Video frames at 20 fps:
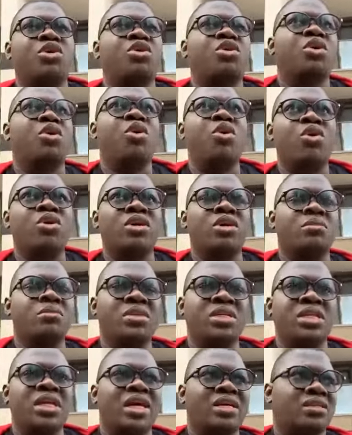have
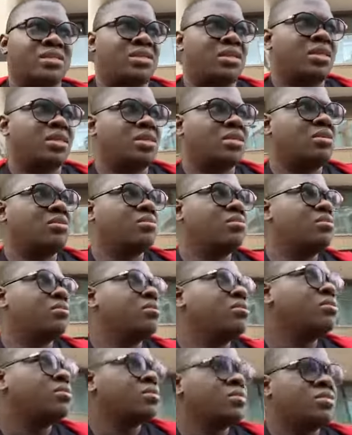made up your mind you're
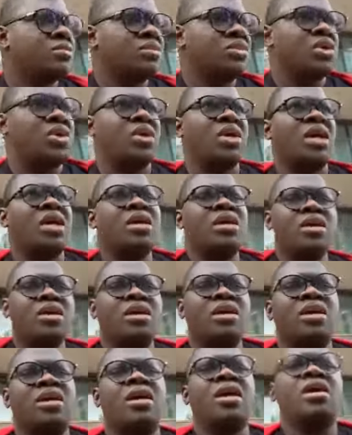going to own a mini
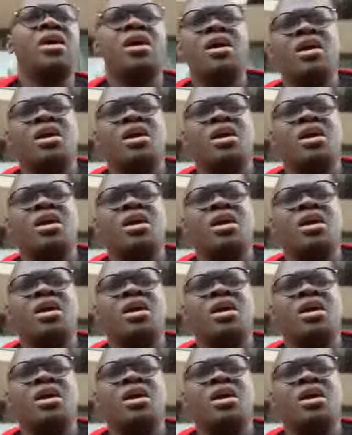estate?